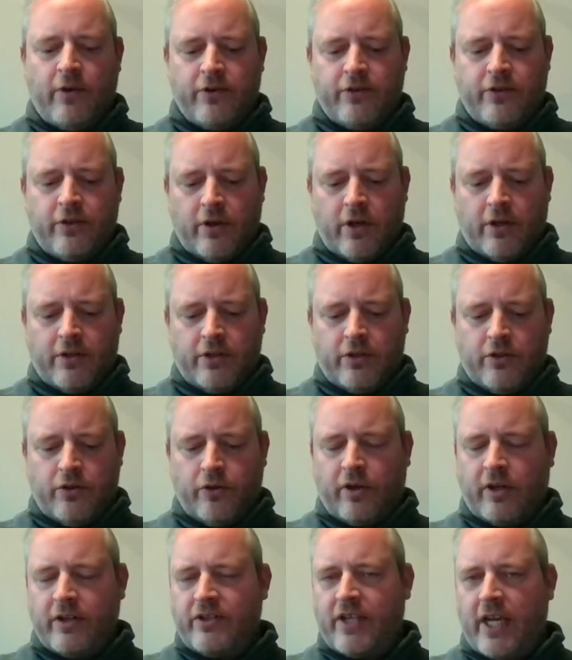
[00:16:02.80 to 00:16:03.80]
You've also got
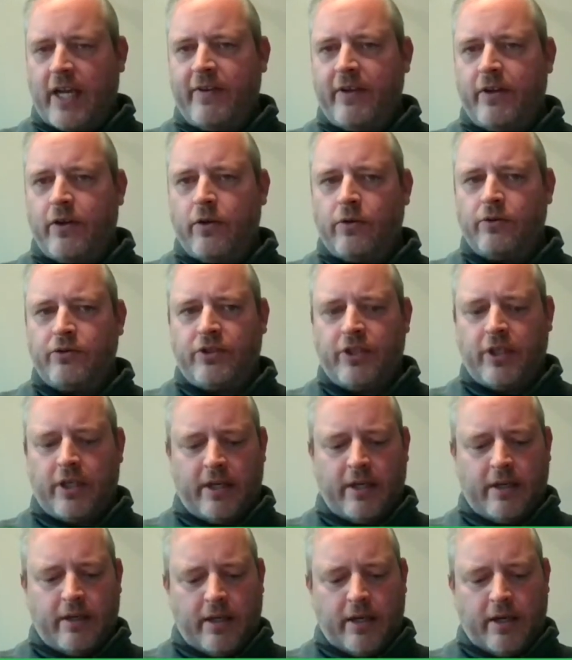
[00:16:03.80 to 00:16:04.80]
nuclear safety
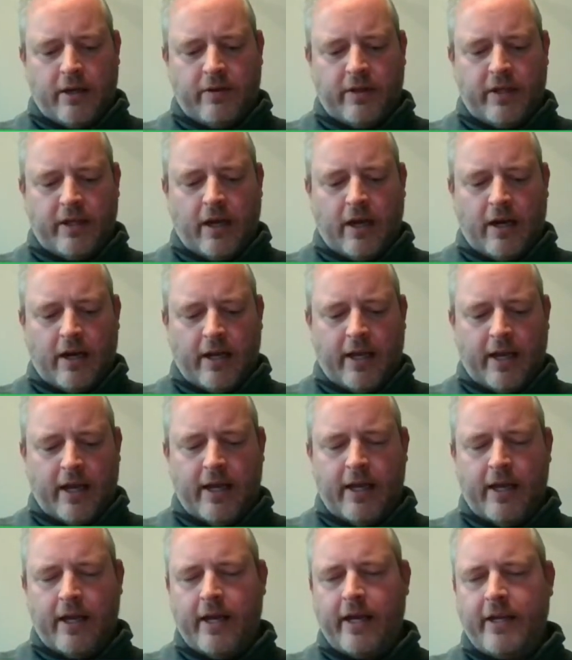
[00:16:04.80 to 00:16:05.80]
culture, the
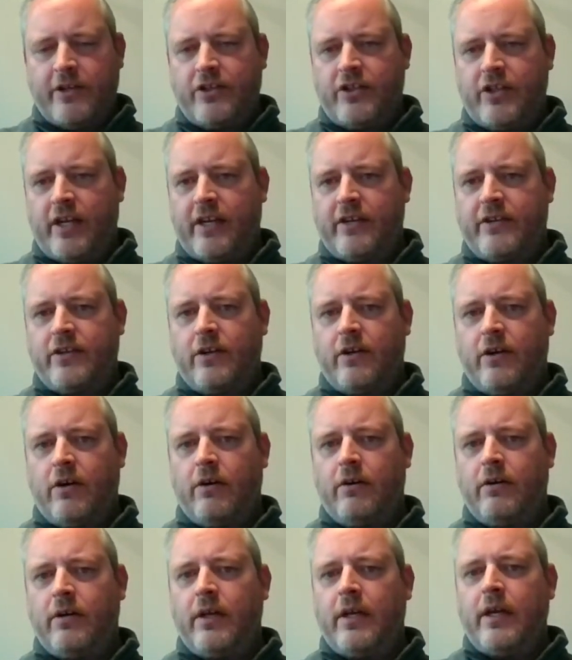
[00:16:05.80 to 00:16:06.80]
IAEA
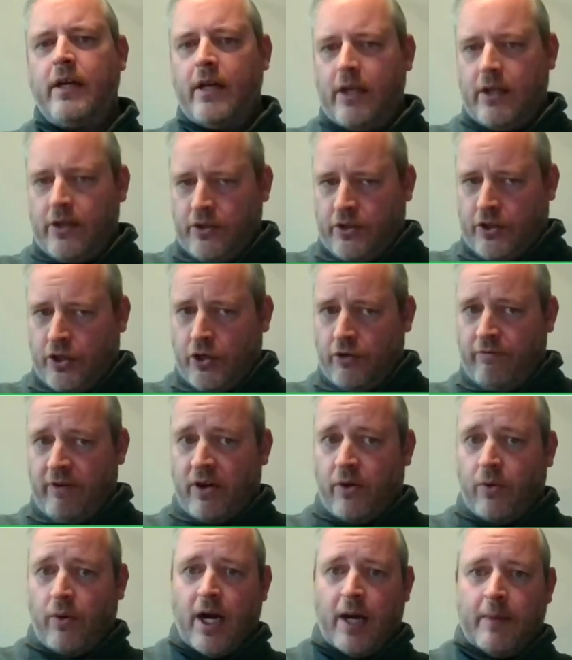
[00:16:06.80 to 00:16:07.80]
GSR 2
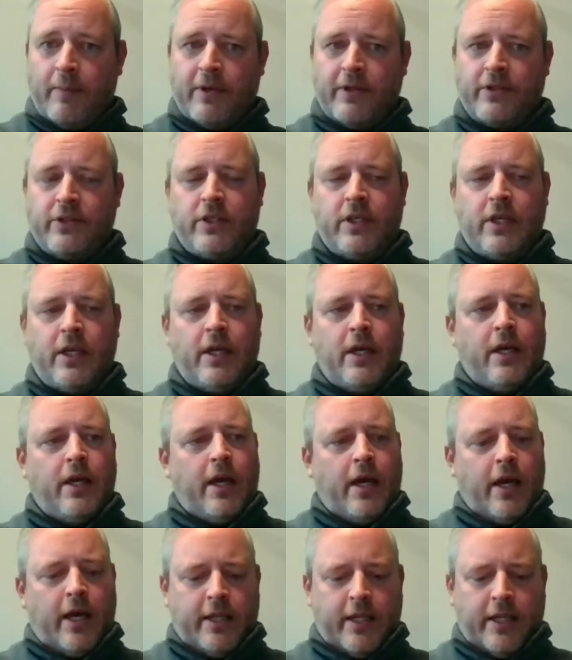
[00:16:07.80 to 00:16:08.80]
requirements,
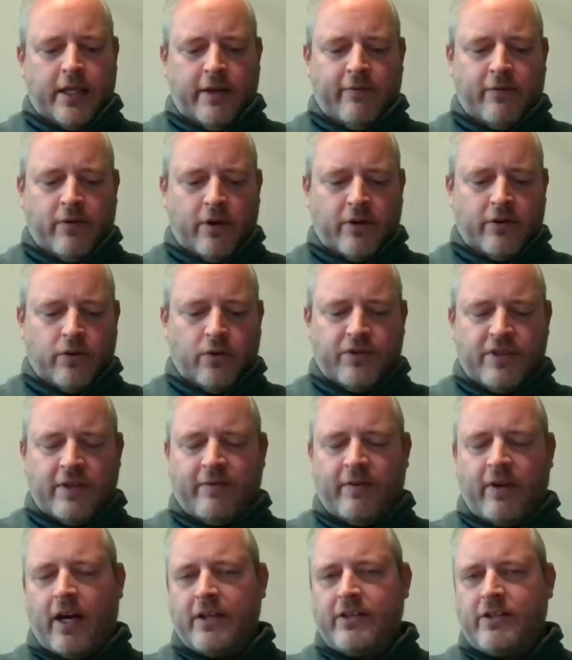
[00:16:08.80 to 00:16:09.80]
and then you've got all
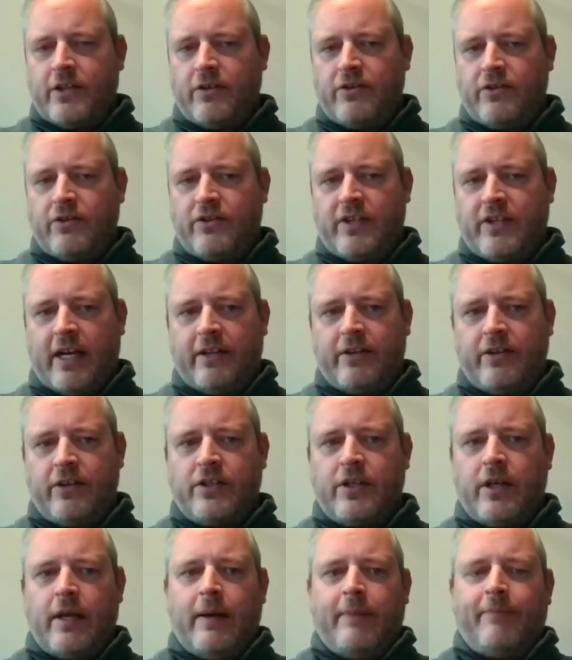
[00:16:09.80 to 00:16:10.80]
different ISO
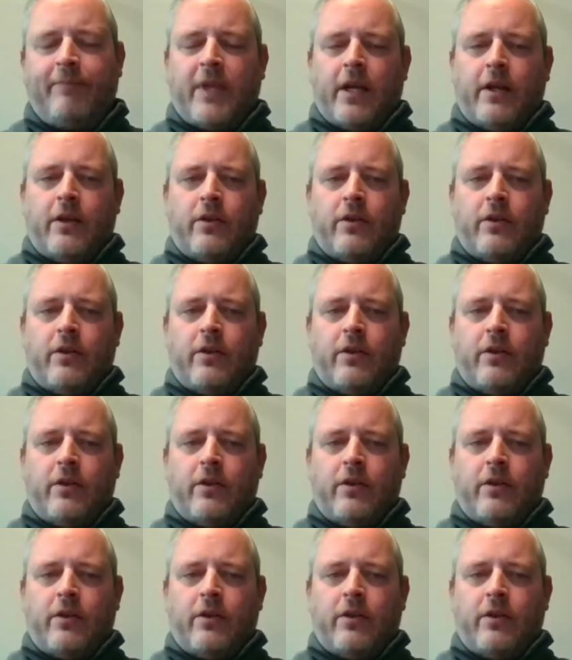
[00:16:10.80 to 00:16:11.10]
standards.